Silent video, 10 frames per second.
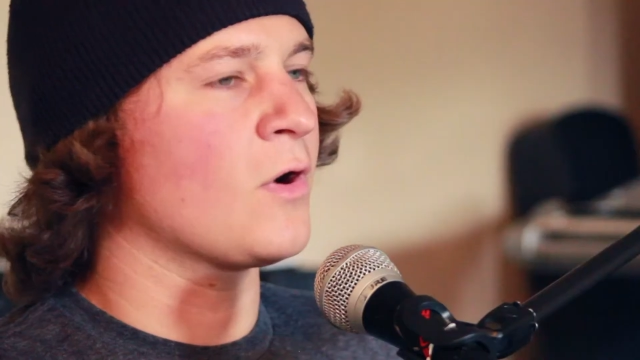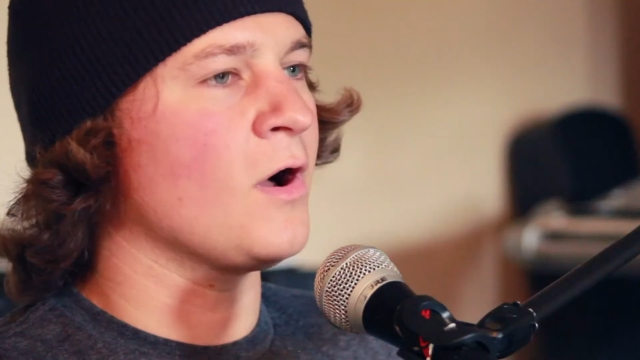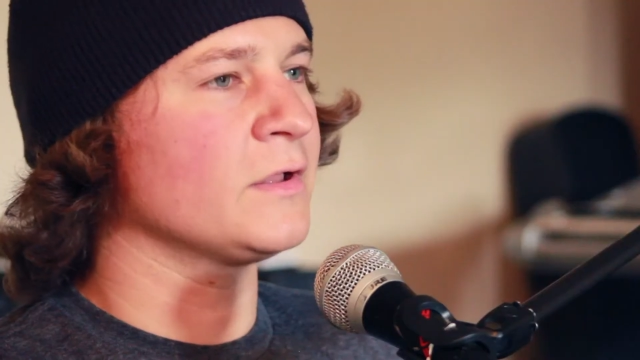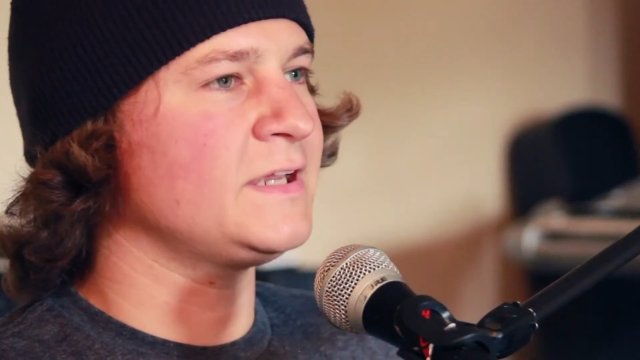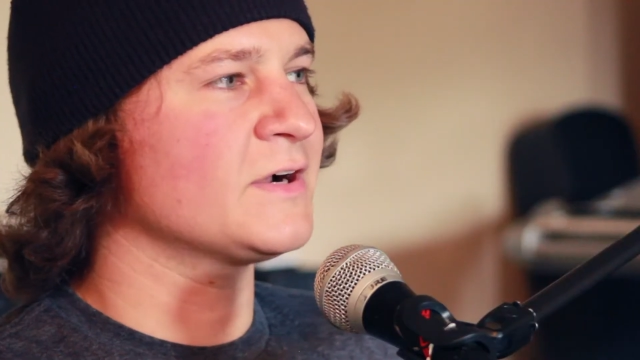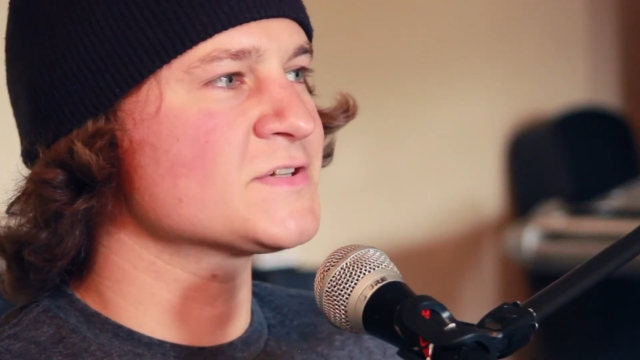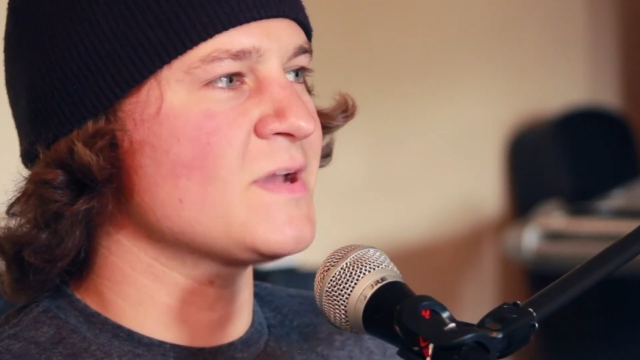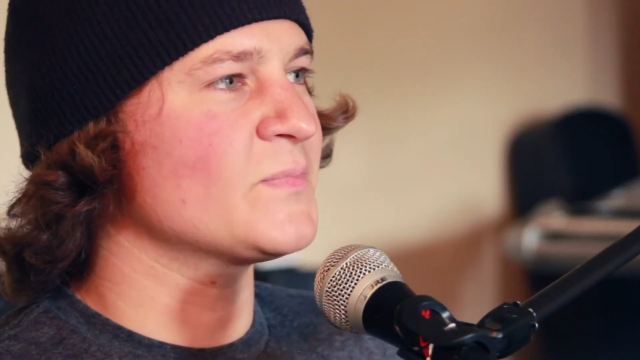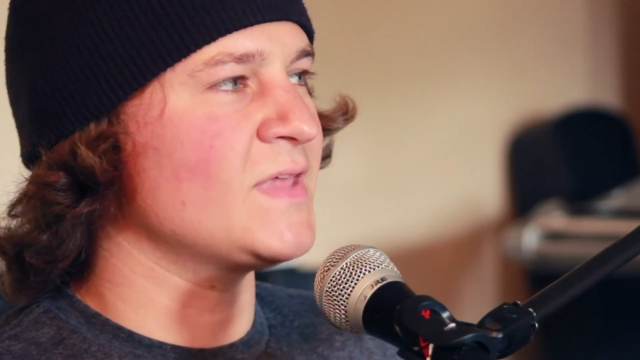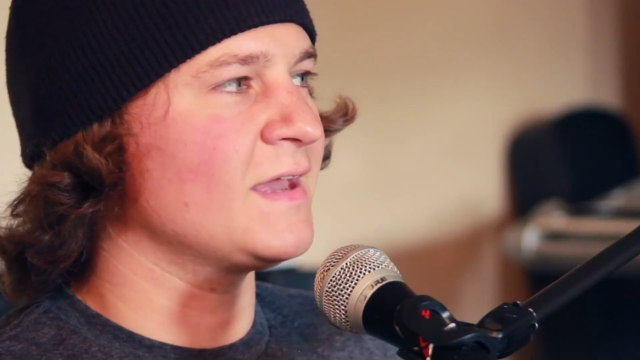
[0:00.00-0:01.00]
or I'll hear
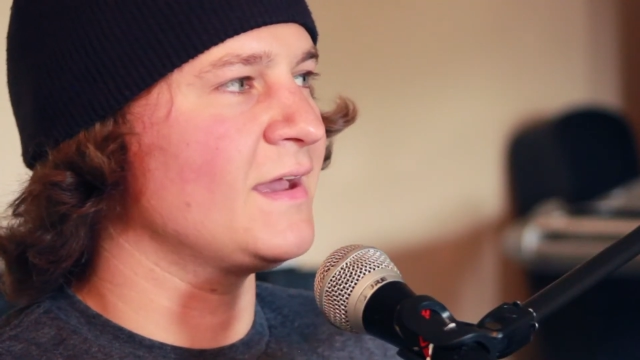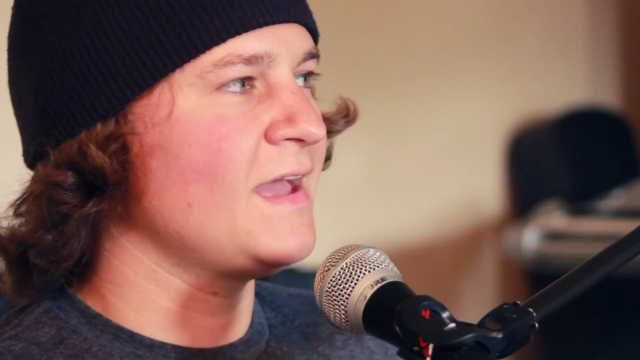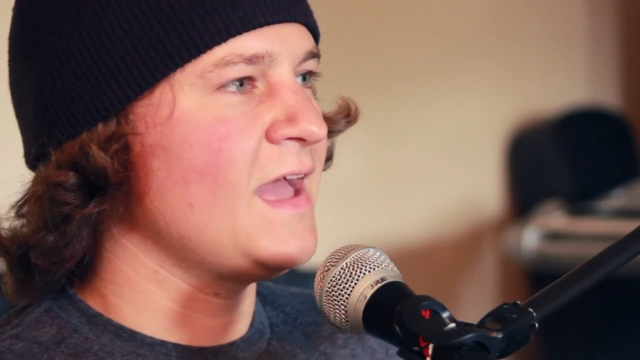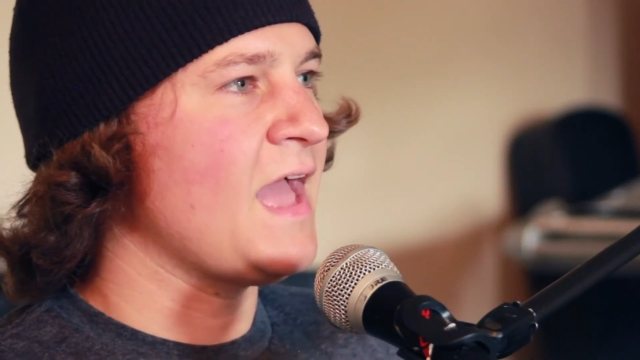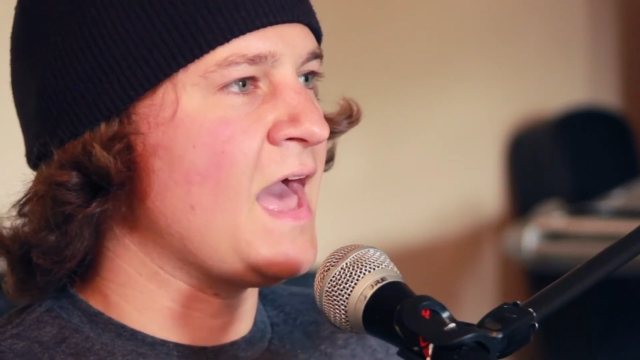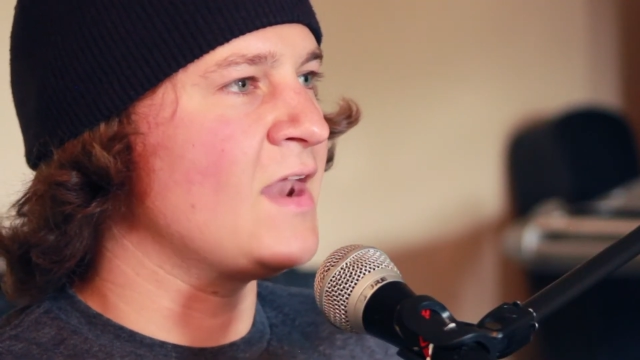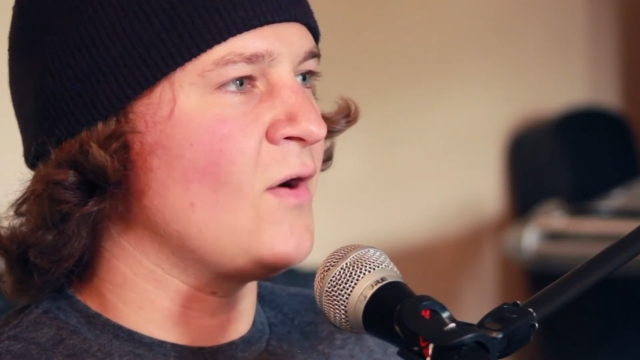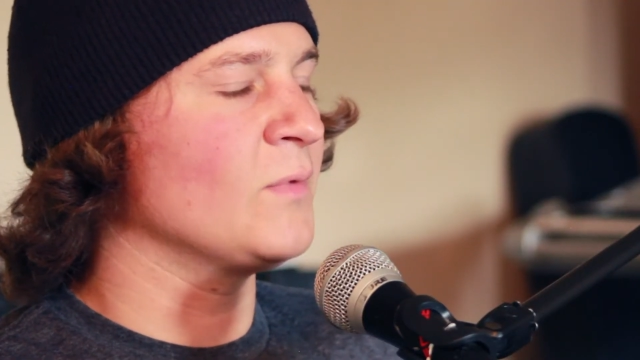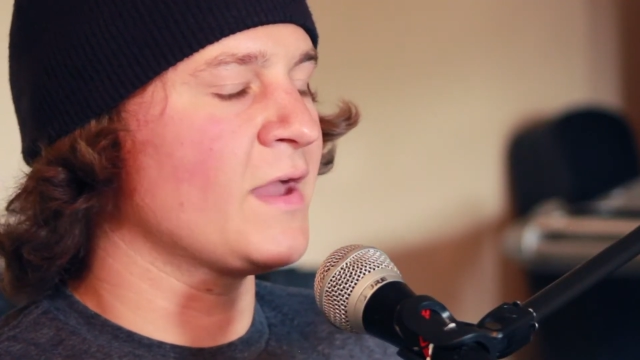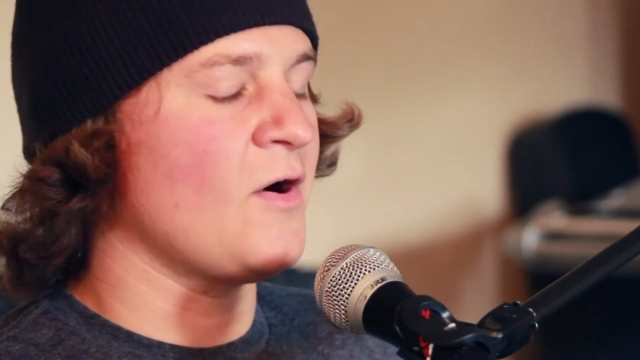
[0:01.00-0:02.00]
something and
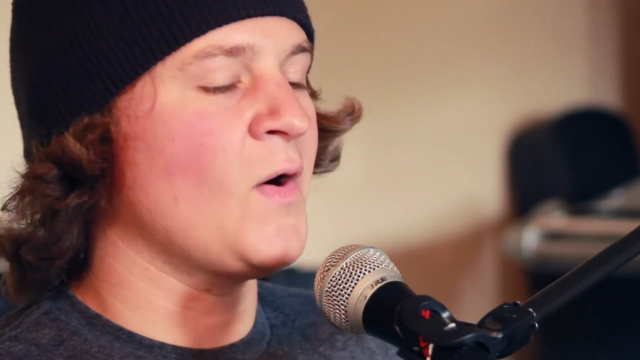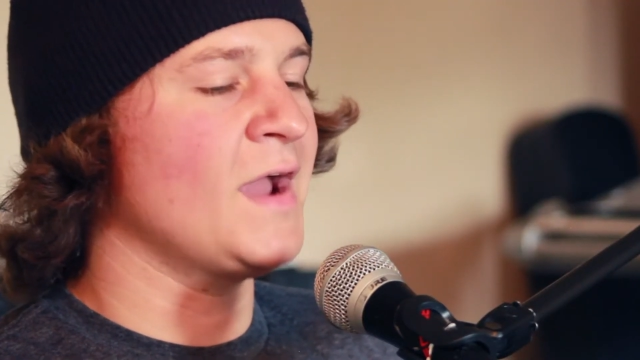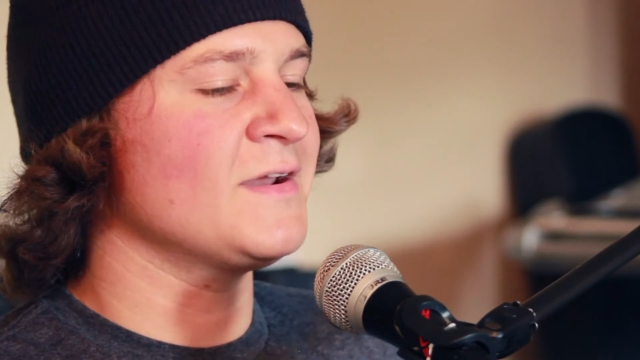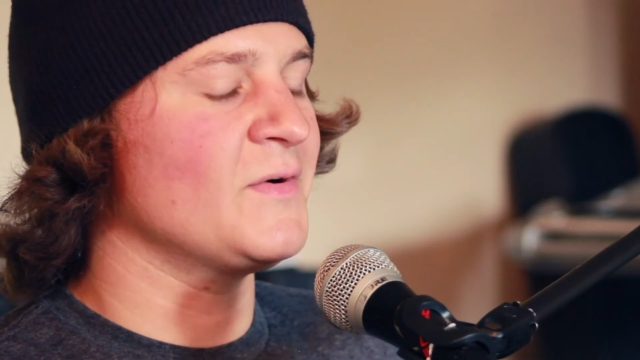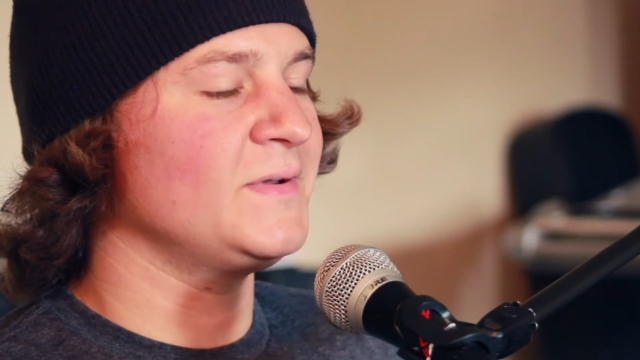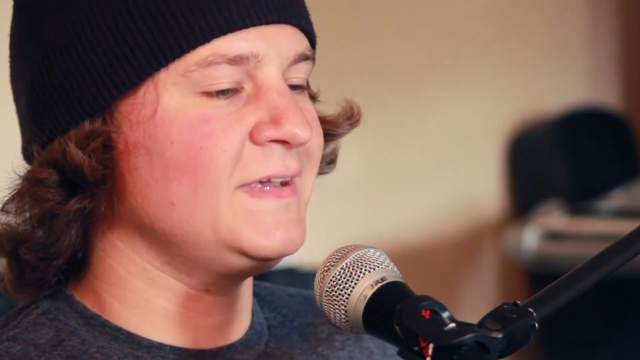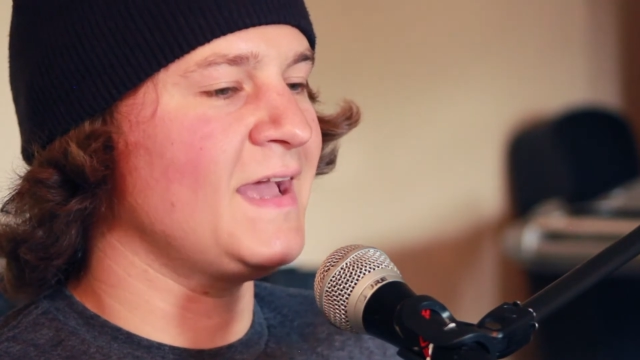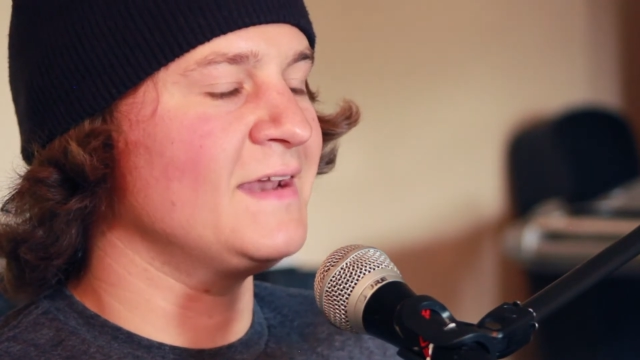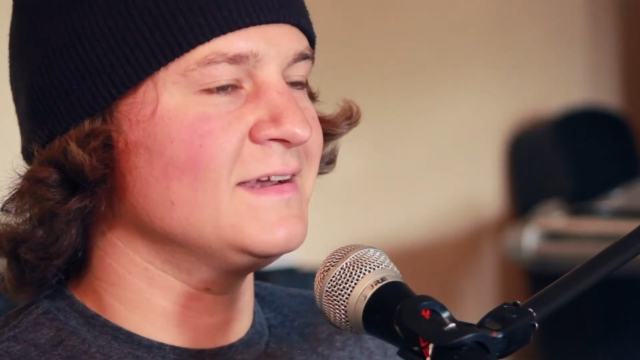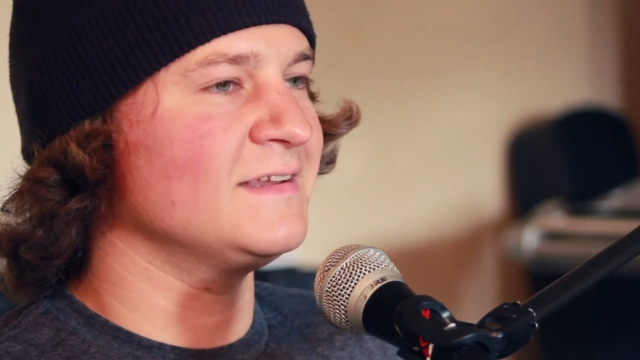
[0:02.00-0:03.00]
I'm like, oh, I know
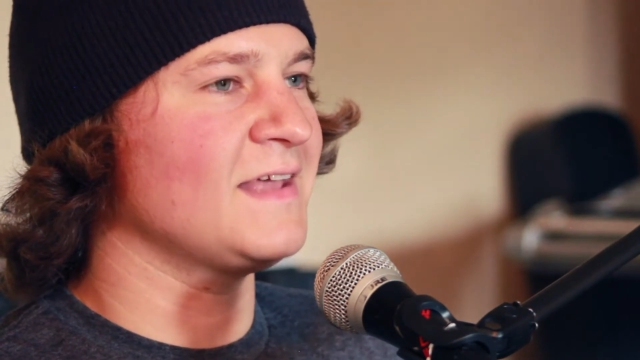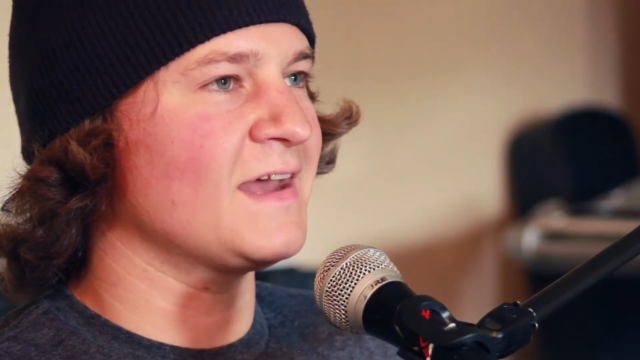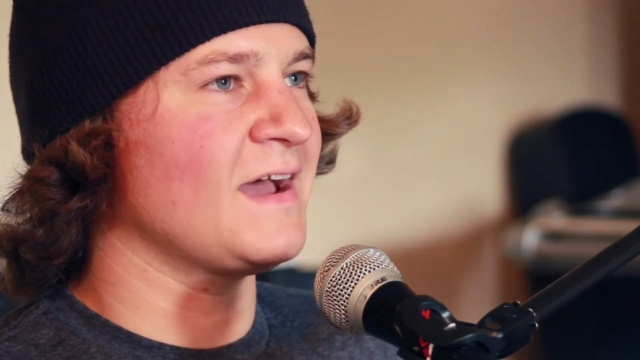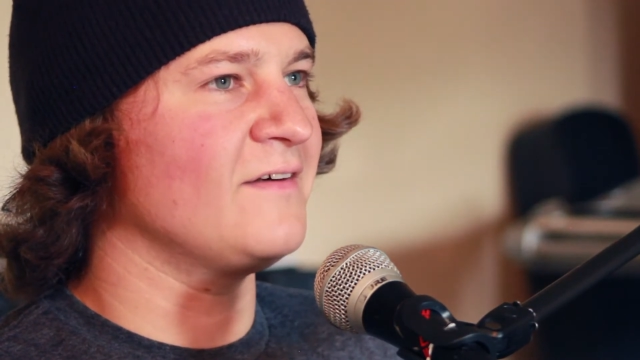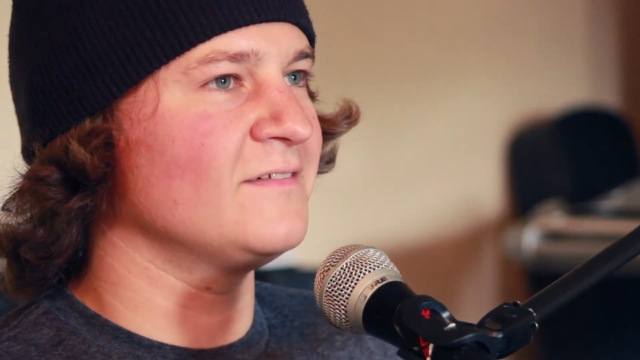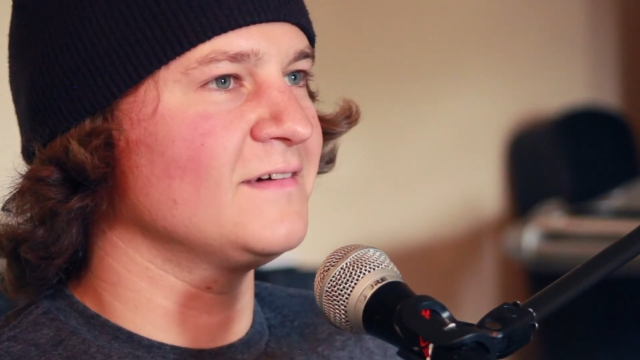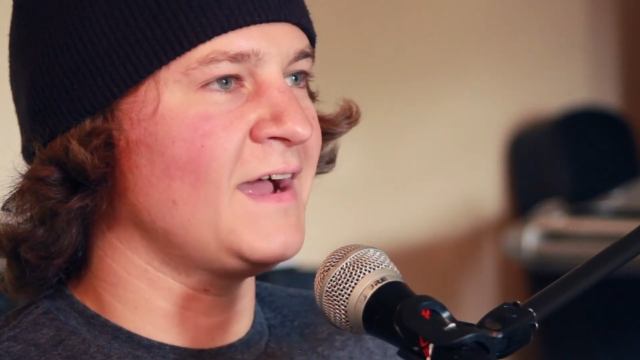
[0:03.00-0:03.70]
he edited that out.